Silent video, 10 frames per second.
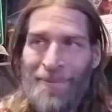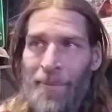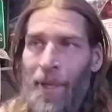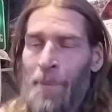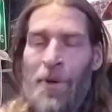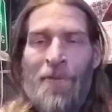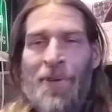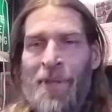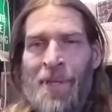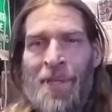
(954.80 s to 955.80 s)
A
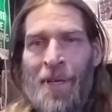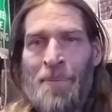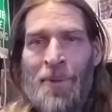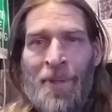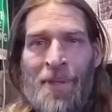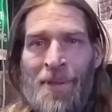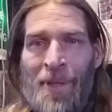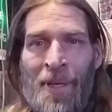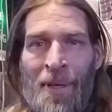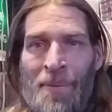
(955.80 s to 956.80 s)
perfect example is,
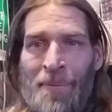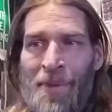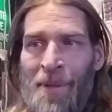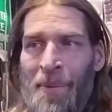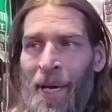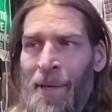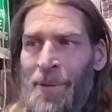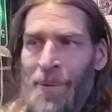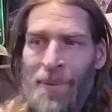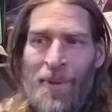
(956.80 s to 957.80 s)
you know, some guy
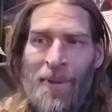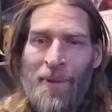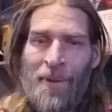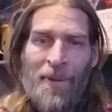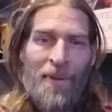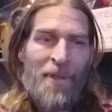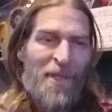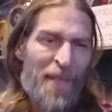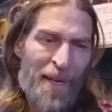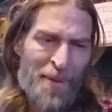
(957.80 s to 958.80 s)
who
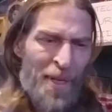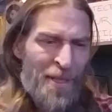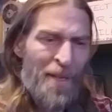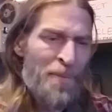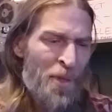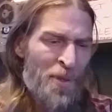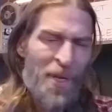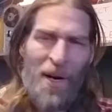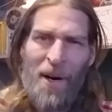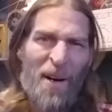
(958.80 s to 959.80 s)
slams on some dude's
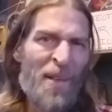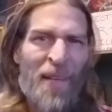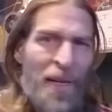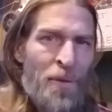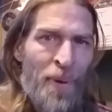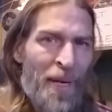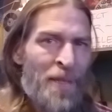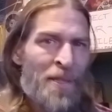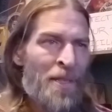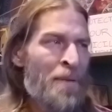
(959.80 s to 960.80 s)
car and, like,
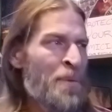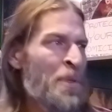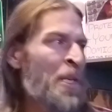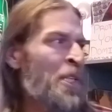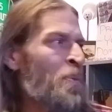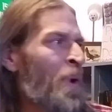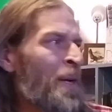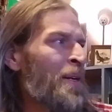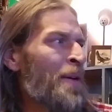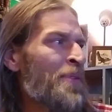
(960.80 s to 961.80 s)
threatens him, and then he's
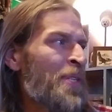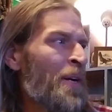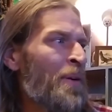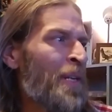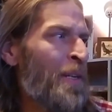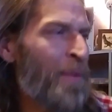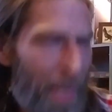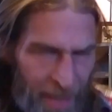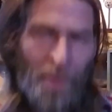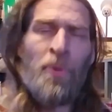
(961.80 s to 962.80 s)
walking staring and he
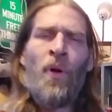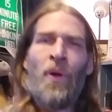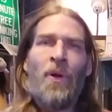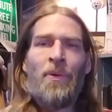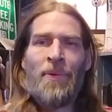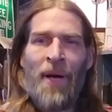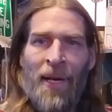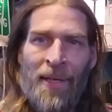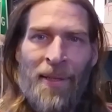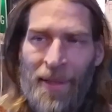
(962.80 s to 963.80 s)
hits a pole,
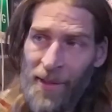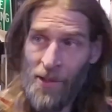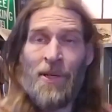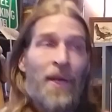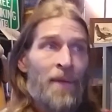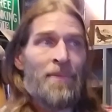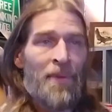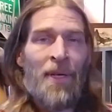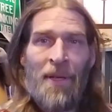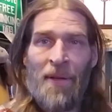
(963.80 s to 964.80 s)
right? He just kind of,
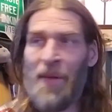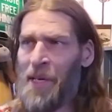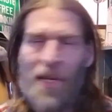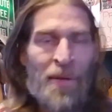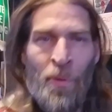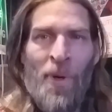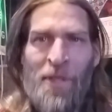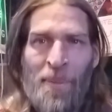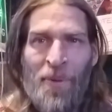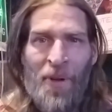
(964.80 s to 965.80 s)
and then he kind of runs
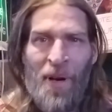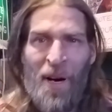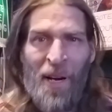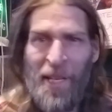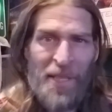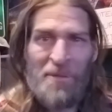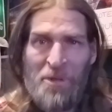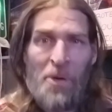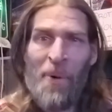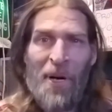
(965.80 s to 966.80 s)
up to the car like,
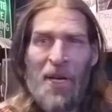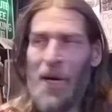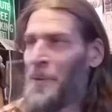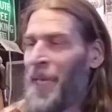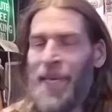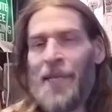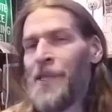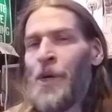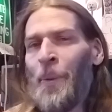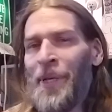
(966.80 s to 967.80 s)
you want to go? Like, he
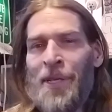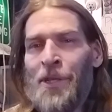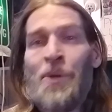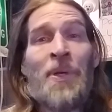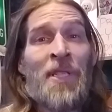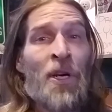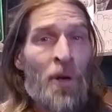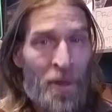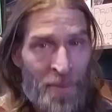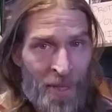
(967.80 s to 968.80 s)
doesn't know what to do because he
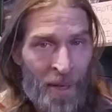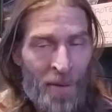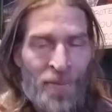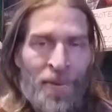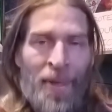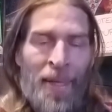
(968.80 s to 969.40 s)
hurt himself.